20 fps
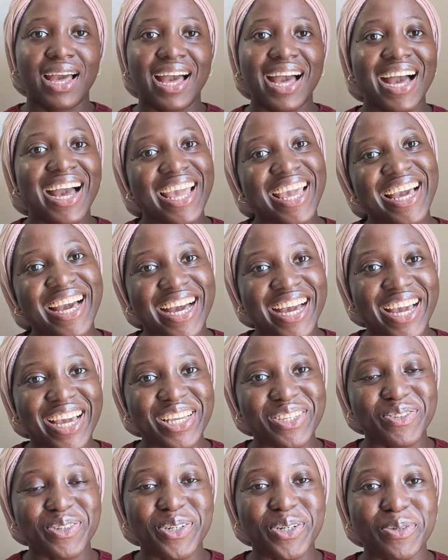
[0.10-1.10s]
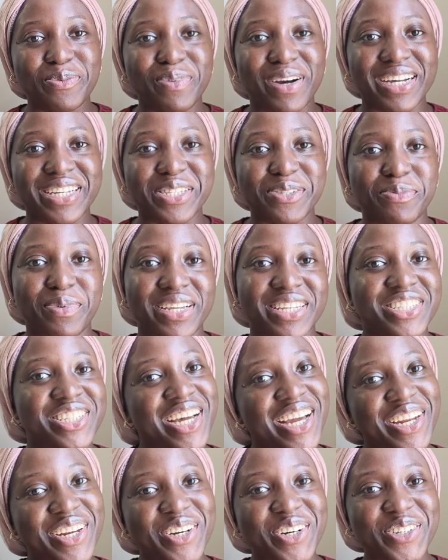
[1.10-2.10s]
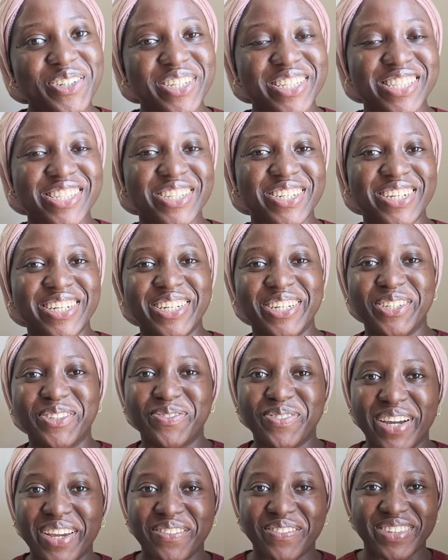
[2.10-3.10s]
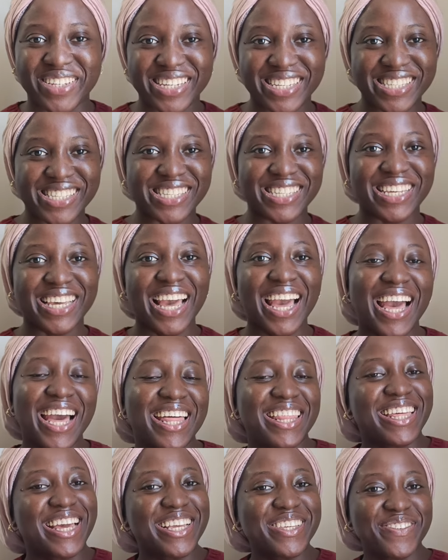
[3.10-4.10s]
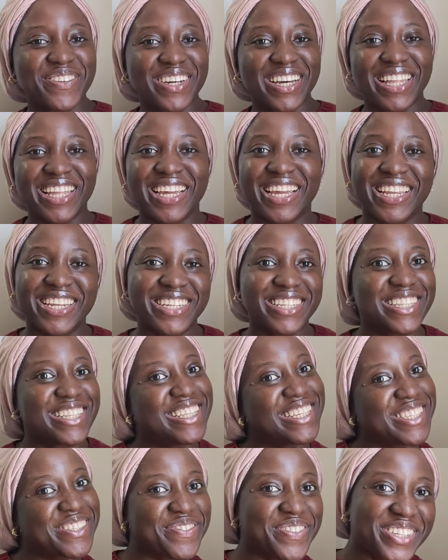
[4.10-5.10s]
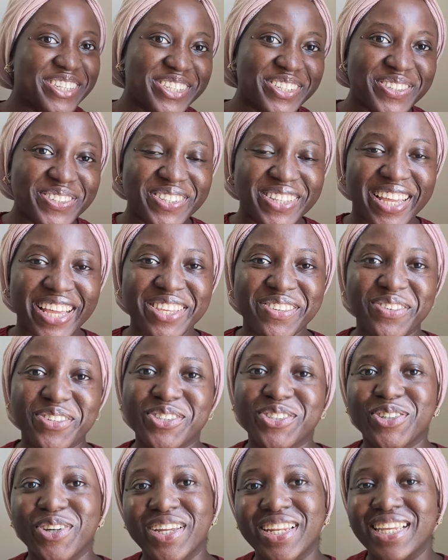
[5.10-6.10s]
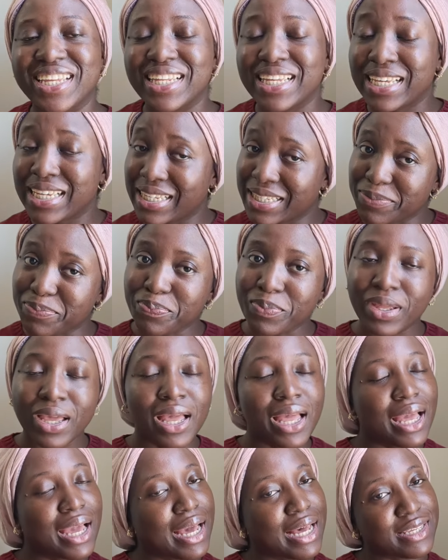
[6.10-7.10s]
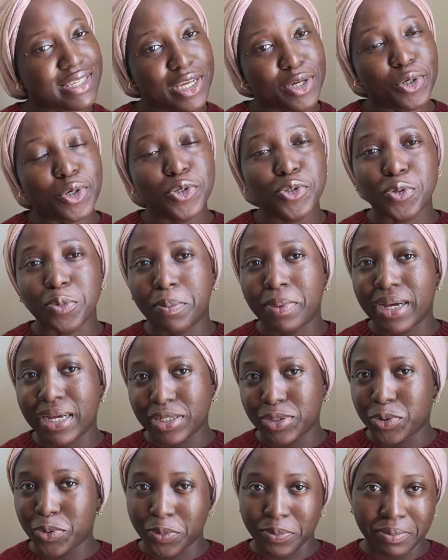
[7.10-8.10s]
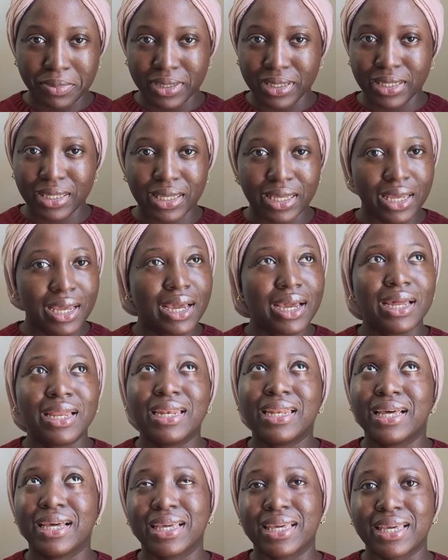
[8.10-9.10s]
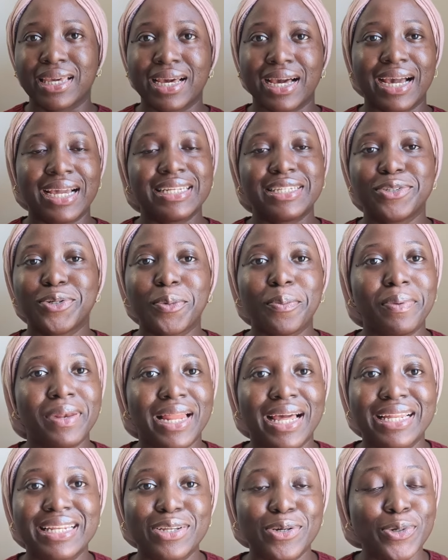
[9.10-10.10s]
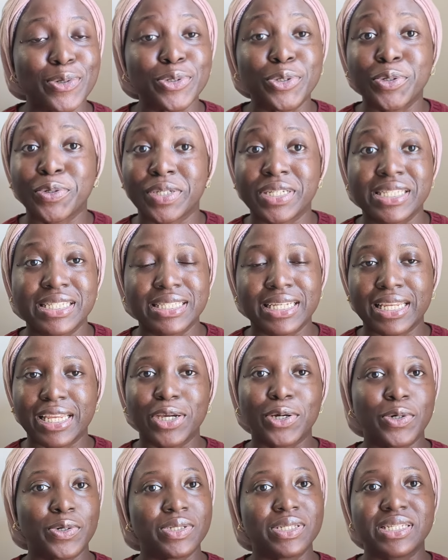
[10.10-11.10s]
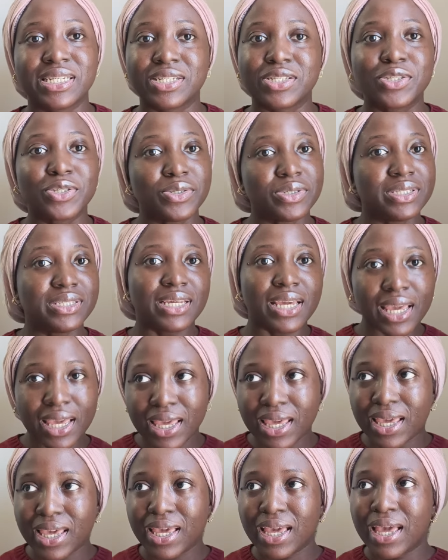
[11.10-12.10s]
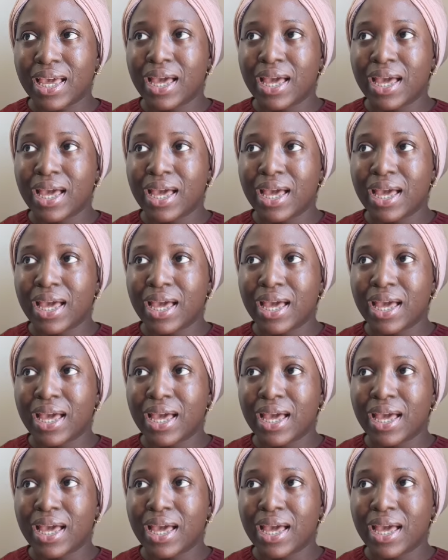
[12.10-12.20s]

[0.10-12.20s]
hi guys welcome back to my channel it's your girl on my vdc thanks for clicking on this video thanks for joining in guys you're going to pardon me like i did not plan on creating any content today